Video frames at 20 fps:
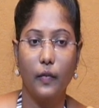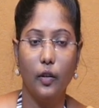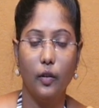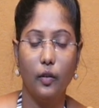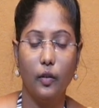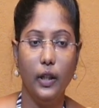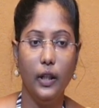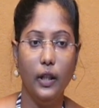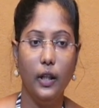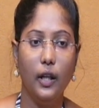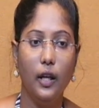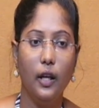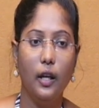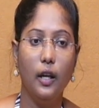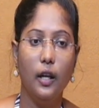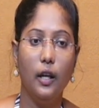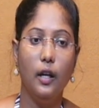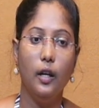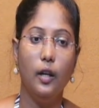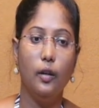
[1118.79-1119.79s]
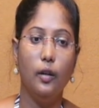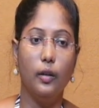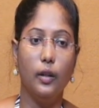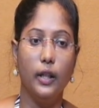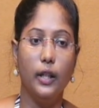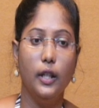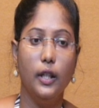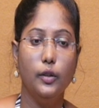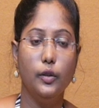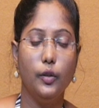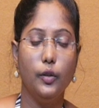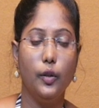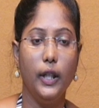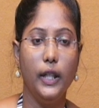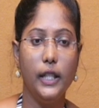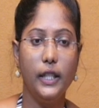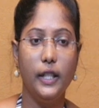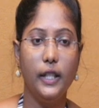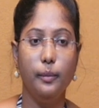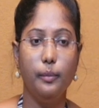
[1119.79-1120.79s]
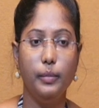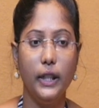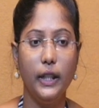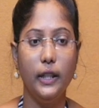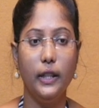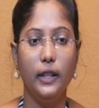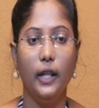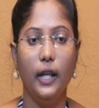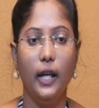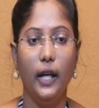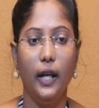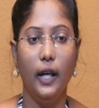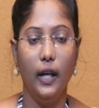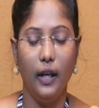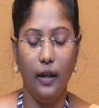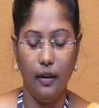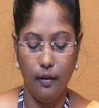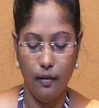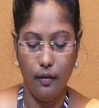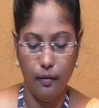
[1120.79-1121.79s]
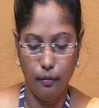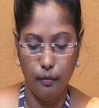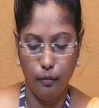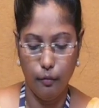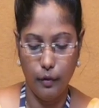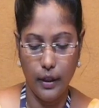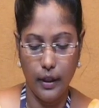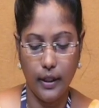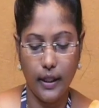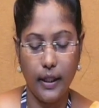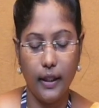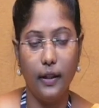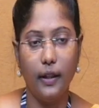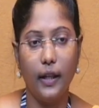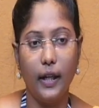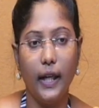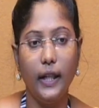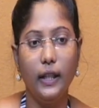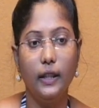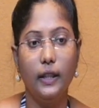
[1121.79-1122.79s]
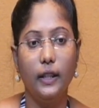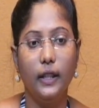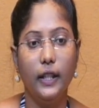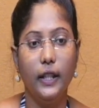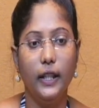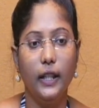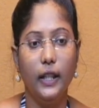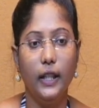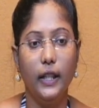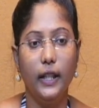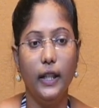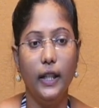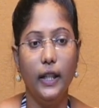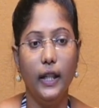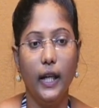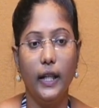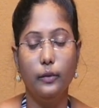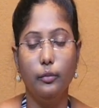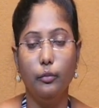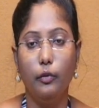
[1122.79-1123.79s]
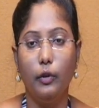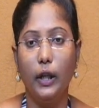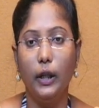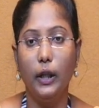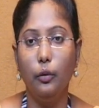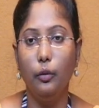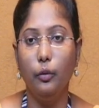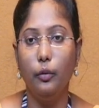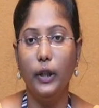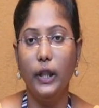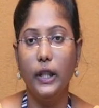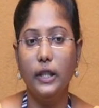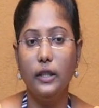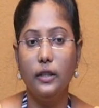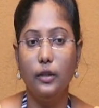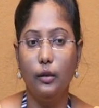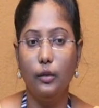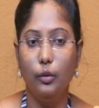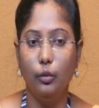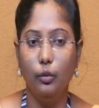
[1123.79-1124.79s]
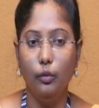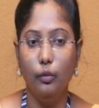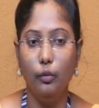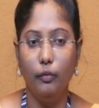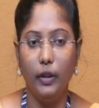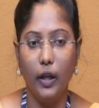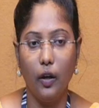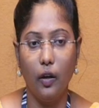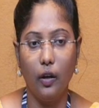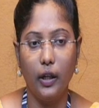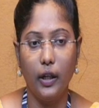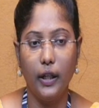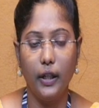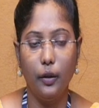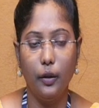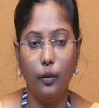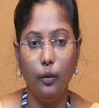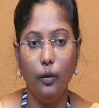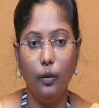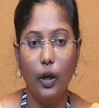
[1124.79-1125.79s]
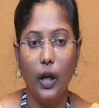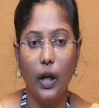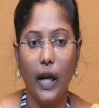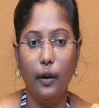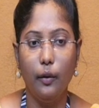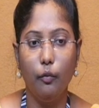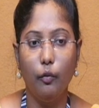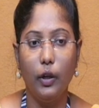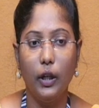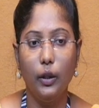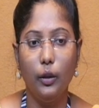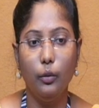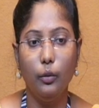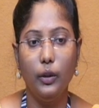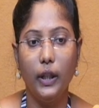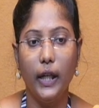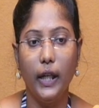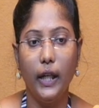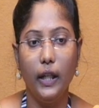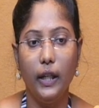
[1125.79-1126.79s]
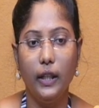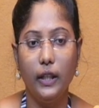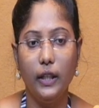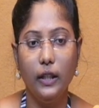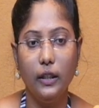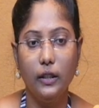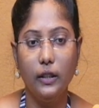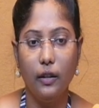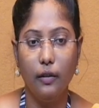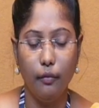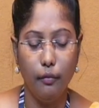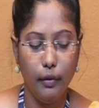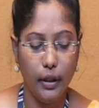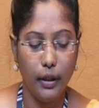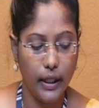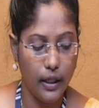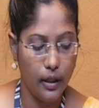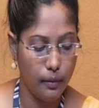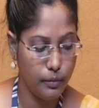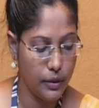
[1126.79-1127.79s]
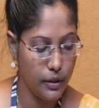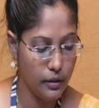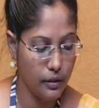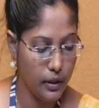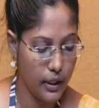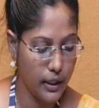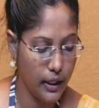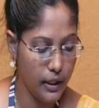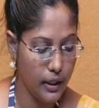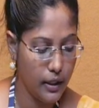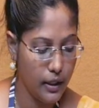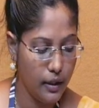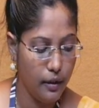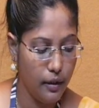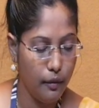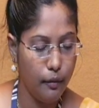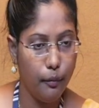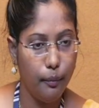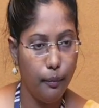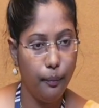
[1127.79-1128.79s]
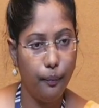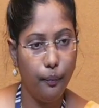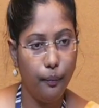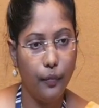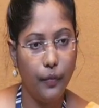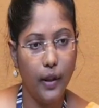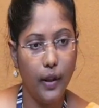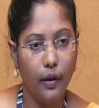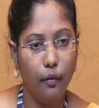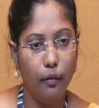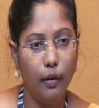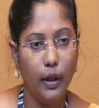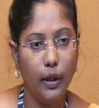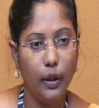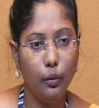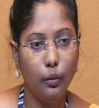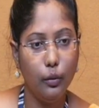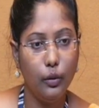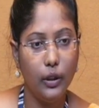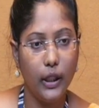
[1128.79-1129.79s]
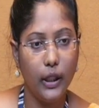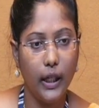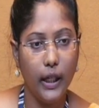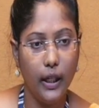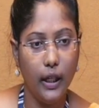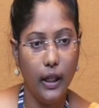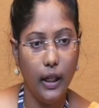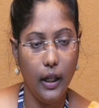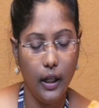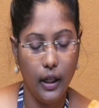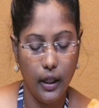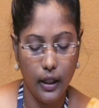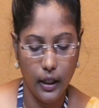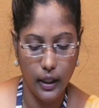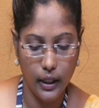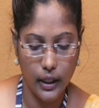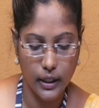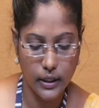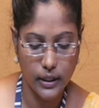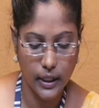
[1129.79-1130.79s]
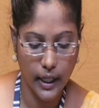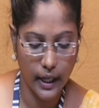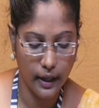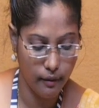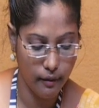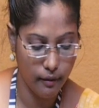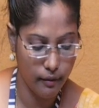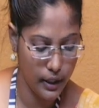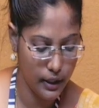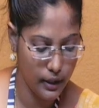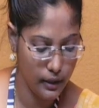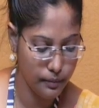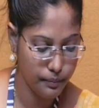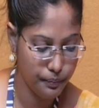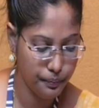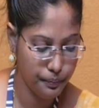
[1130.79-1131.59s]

Okay. Okay. So in step 6 we can write clearly as 1 to 2 is 2, we already know, and 1 to 3 is, we can observe that 1 to 3 it is having